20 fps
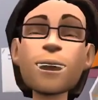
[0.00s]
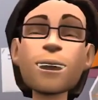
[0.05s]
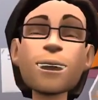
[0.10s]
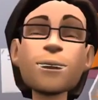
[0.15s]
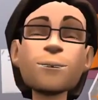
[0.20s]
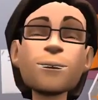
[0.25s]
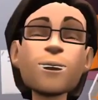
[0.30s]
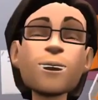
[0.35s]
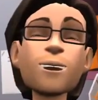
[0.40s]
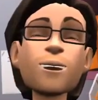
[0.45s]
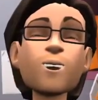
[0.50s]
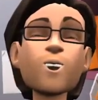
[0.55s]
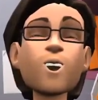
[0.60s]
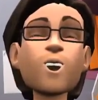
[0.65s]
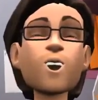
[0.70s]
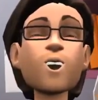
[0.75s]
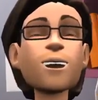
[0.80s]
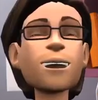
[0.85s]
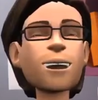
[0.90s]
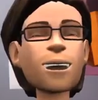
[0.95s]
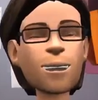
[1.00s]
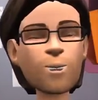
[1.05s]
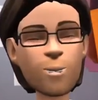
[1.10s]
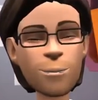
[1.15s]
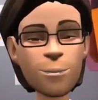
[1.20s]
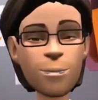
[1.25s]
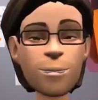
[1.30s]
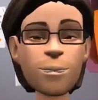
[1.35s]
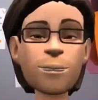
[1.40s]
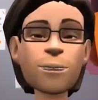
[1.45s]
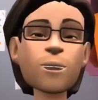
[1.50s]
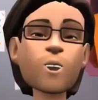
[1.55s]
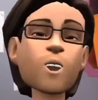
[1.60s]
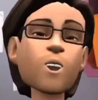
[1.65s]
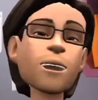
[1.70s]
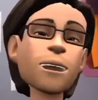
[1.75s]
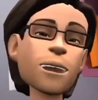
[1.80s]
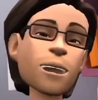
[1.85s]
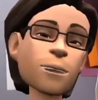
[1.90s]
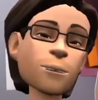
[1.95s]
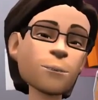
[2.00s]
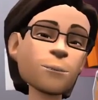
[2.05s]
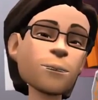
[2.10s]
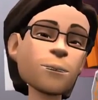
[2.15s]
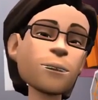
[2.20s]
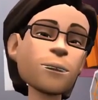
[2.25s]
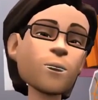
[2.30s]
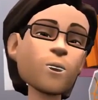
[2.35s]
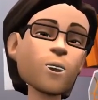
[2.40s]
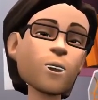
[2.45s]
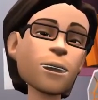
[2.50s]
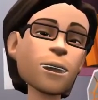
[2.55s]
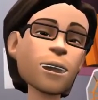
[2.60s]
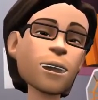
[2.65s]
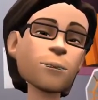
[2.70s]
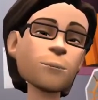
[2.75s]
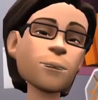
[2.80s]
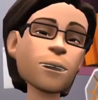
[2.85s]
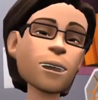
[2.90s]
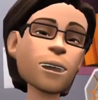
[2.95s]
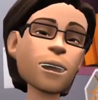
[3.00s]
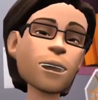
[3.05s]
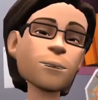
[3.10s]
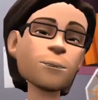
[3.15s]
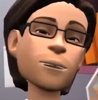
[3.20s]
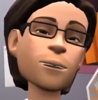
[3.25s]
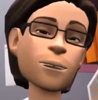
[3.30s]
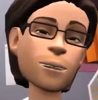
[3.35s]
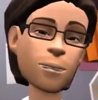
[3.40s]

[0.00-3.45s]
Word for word: Personally, I would love to be a flying robot or something,